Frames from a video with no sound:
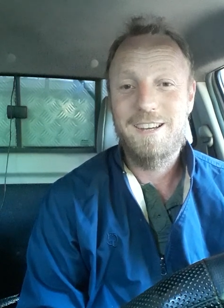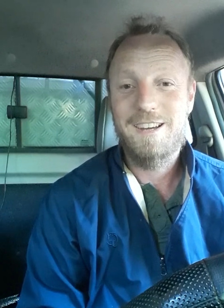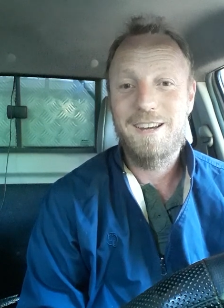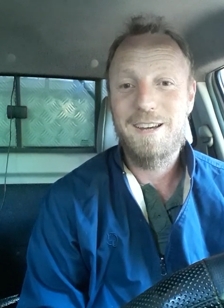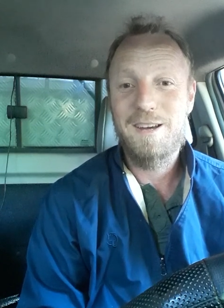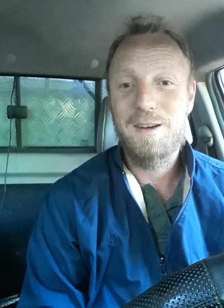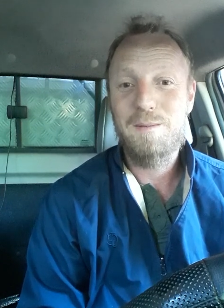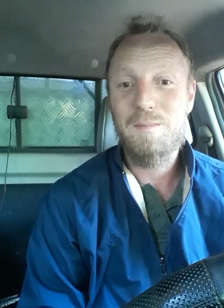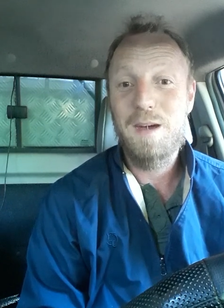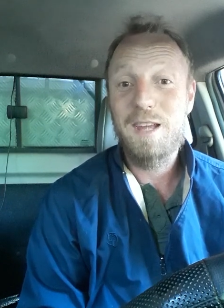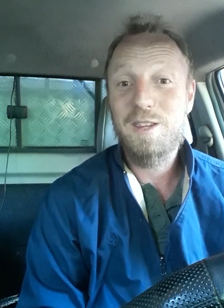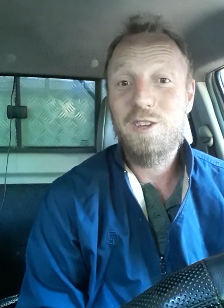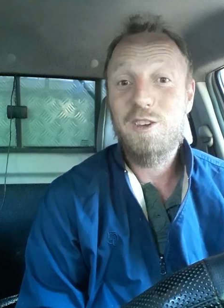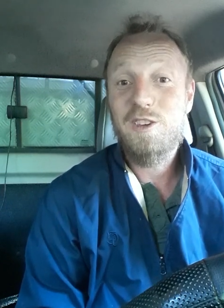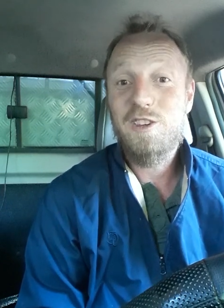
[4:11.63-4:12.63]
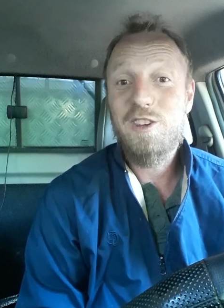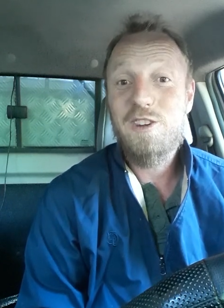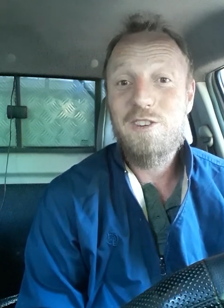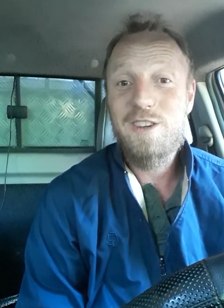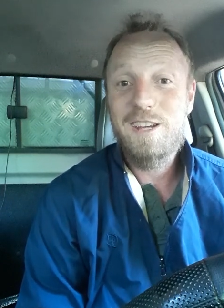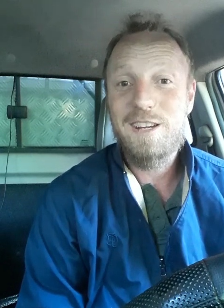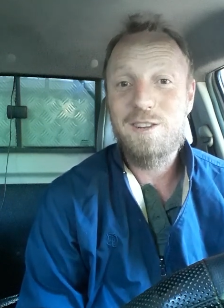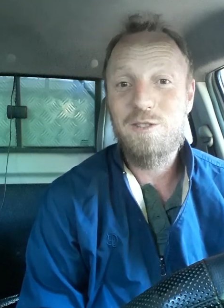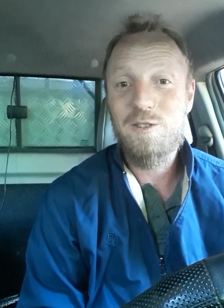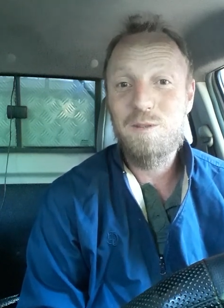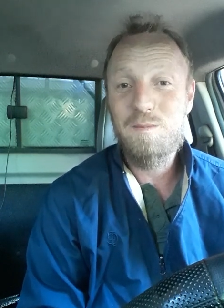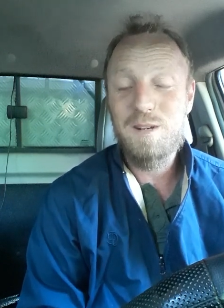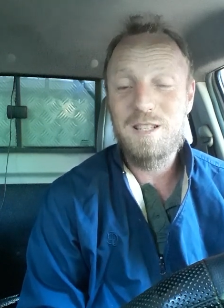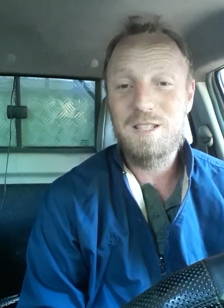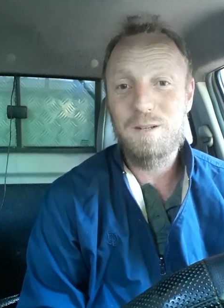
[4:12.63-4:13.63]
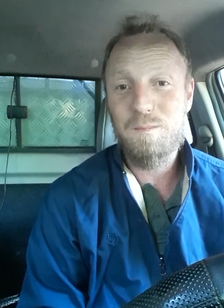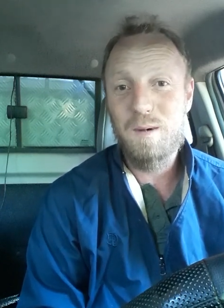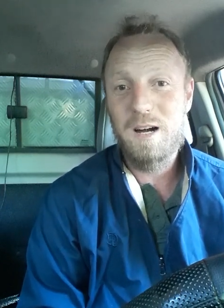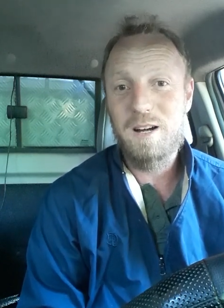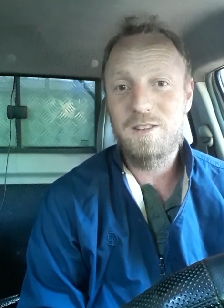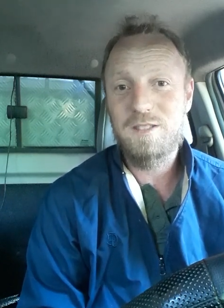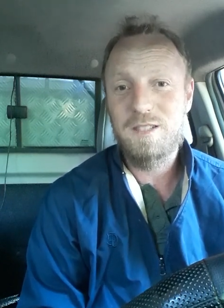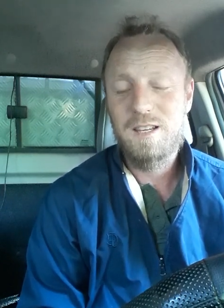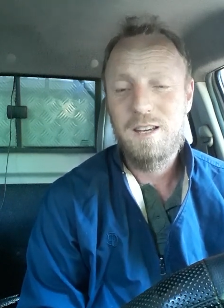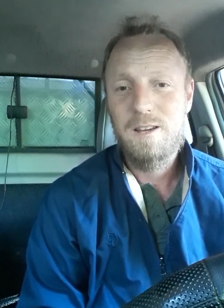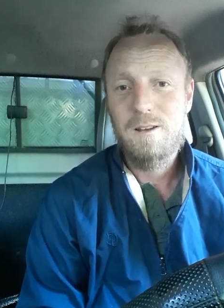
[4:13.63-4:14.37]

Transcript: And you're hearing rumors about